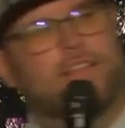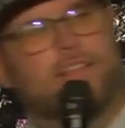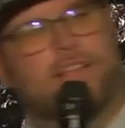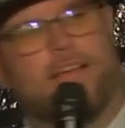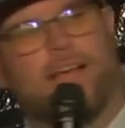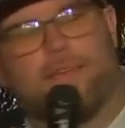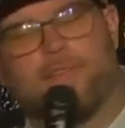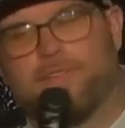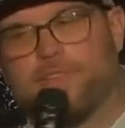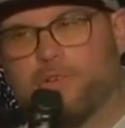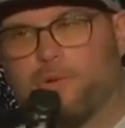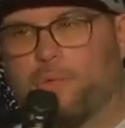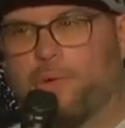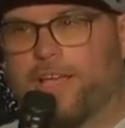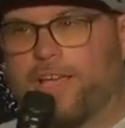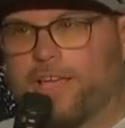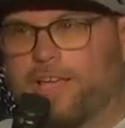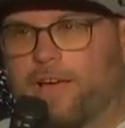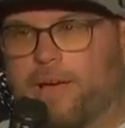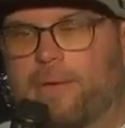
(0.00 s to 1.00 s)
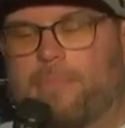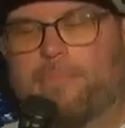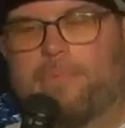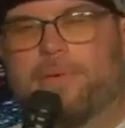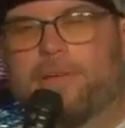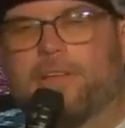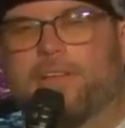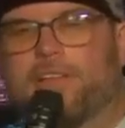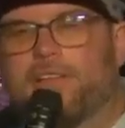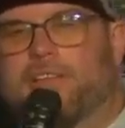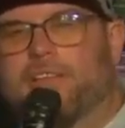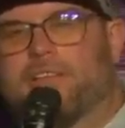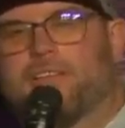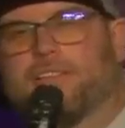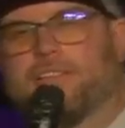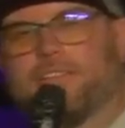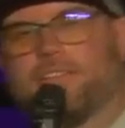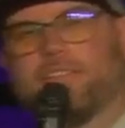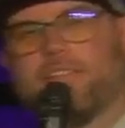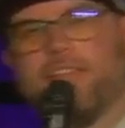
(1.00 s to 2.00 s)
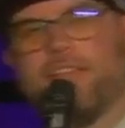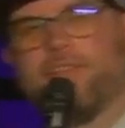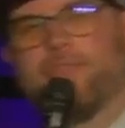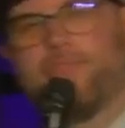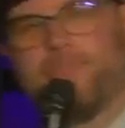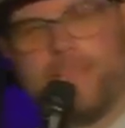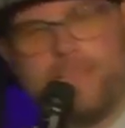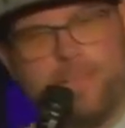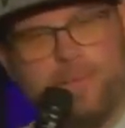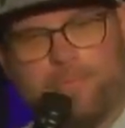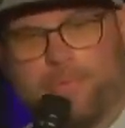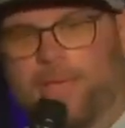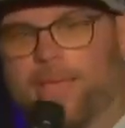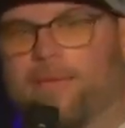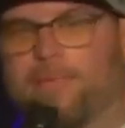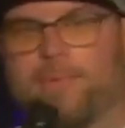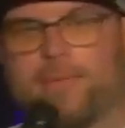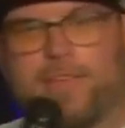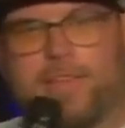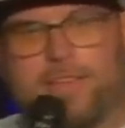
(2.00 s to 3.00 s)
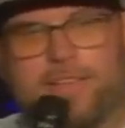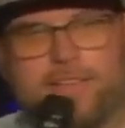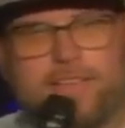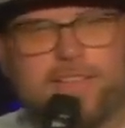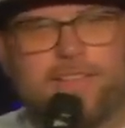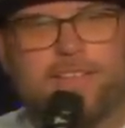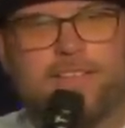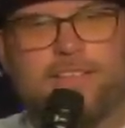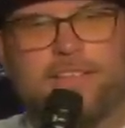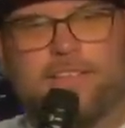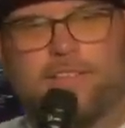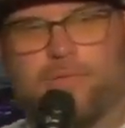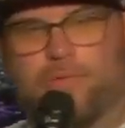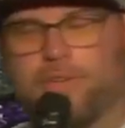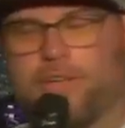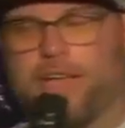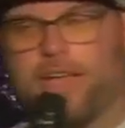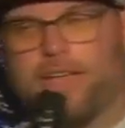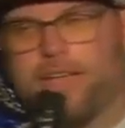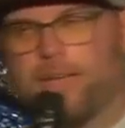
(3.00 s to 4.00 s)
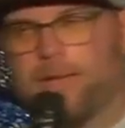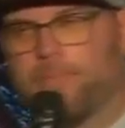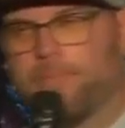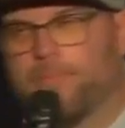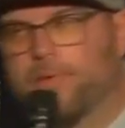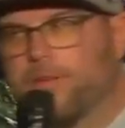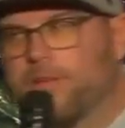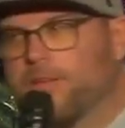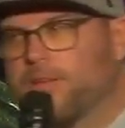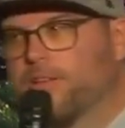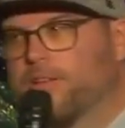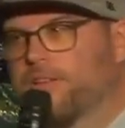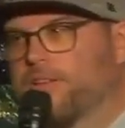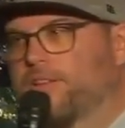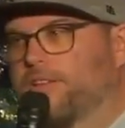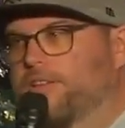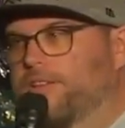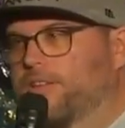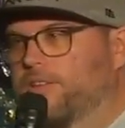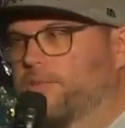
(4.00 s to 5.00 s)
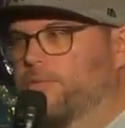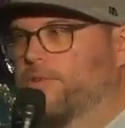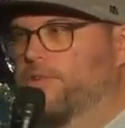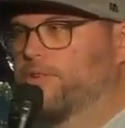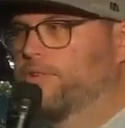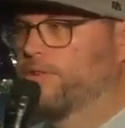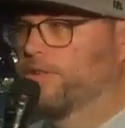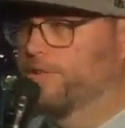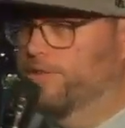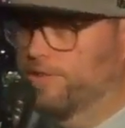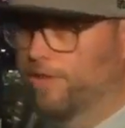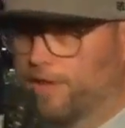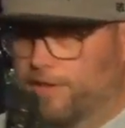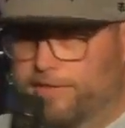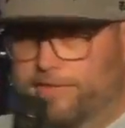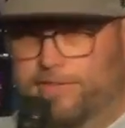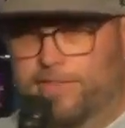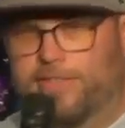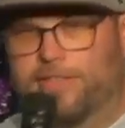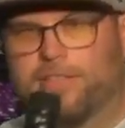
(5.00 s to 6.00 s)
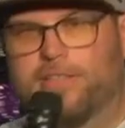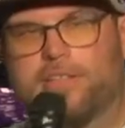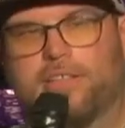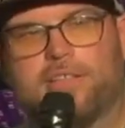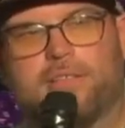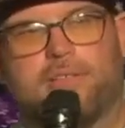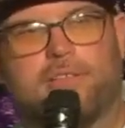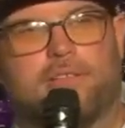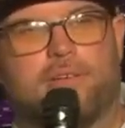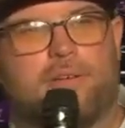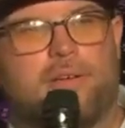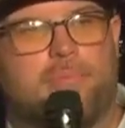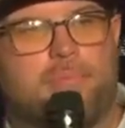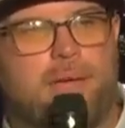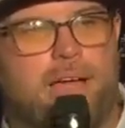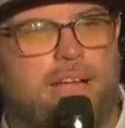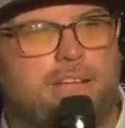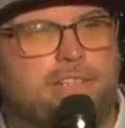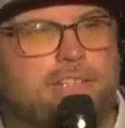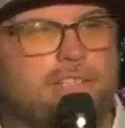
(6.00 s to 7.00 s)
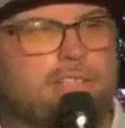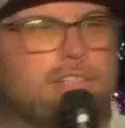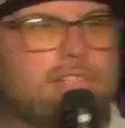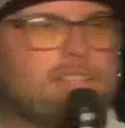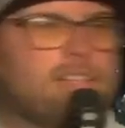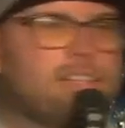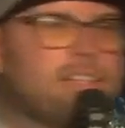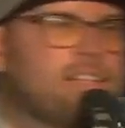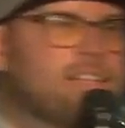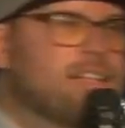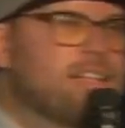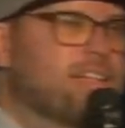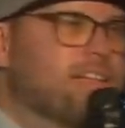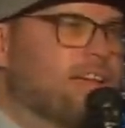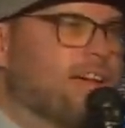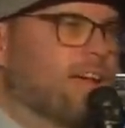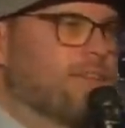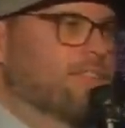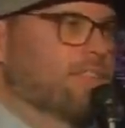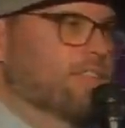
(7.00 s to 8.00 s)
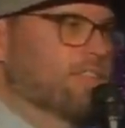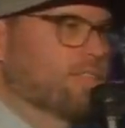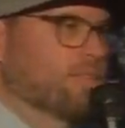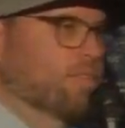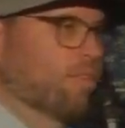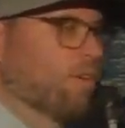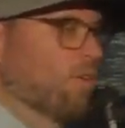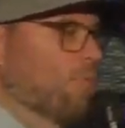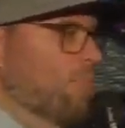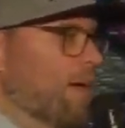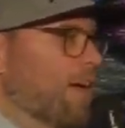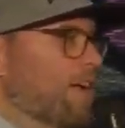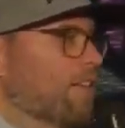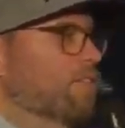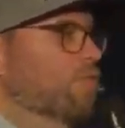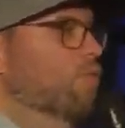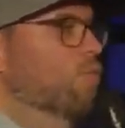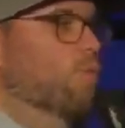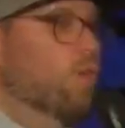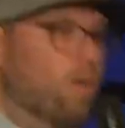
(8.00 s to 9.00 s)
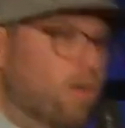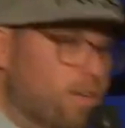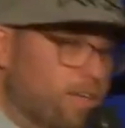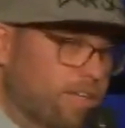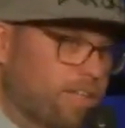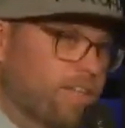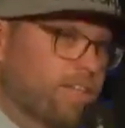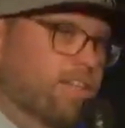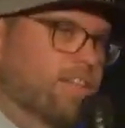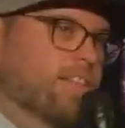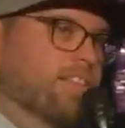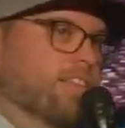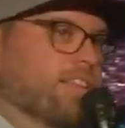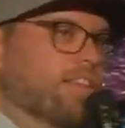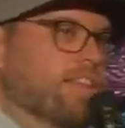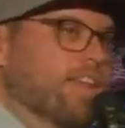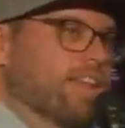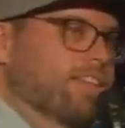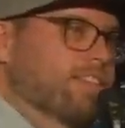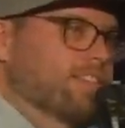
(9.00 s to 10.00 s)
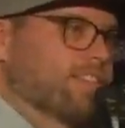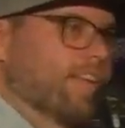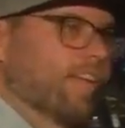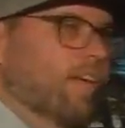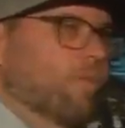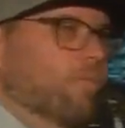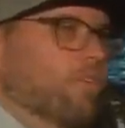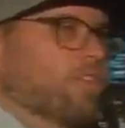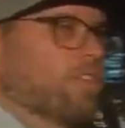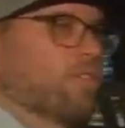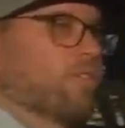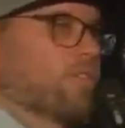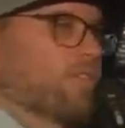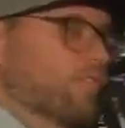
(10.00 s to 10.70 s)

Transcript: having to wake up and feed the baby 3 a.m. when you're exhausted. You don't imagine having to go back to work the next day when you're